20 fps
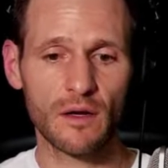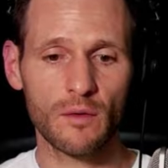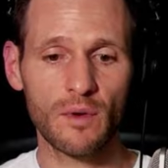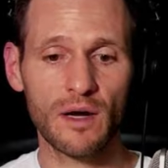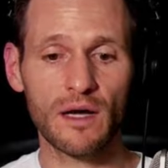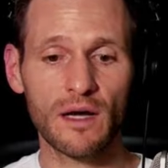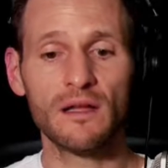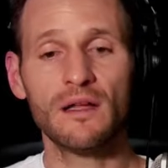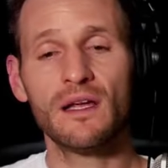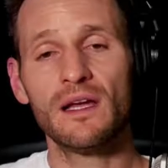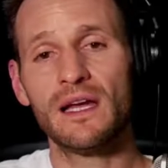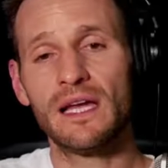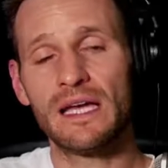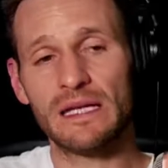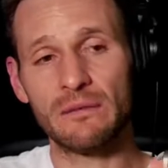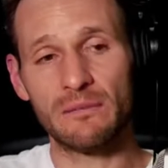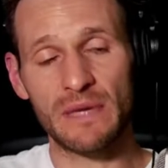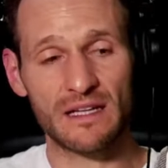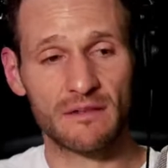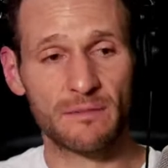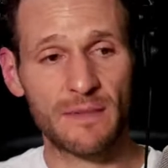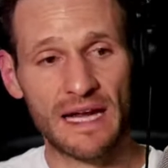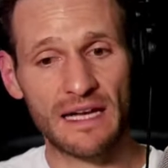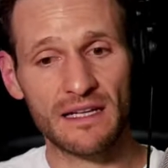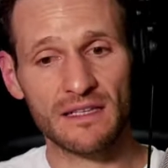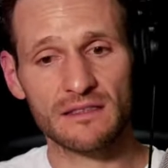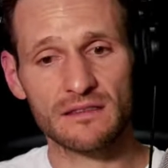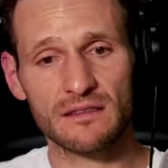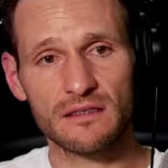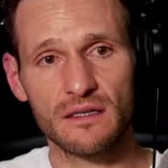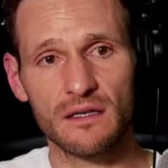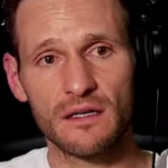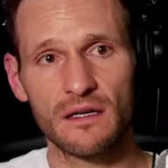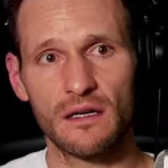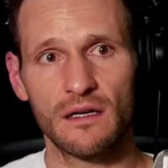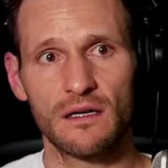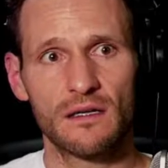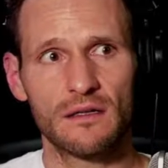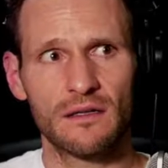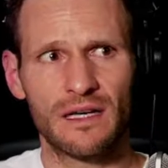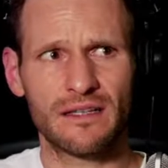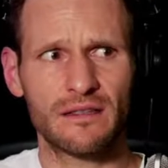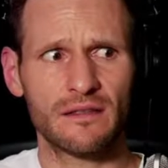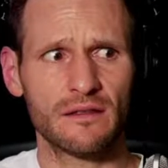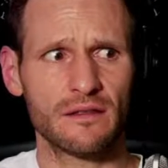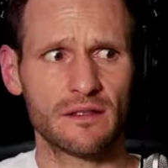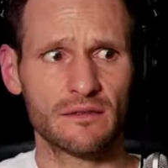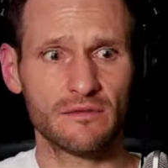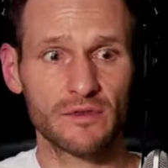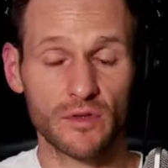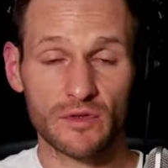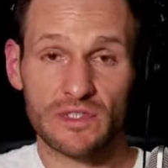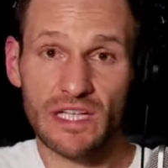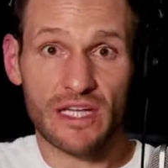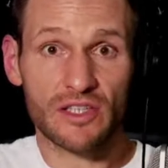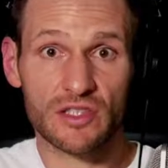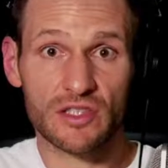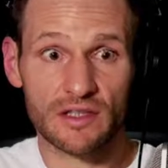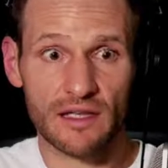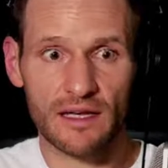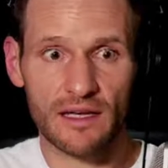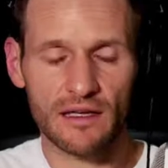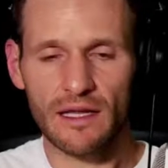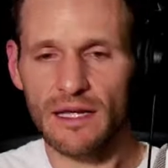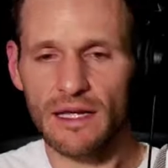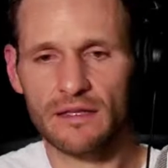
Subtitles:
well. In mathematics, I don't know, you have notation hell.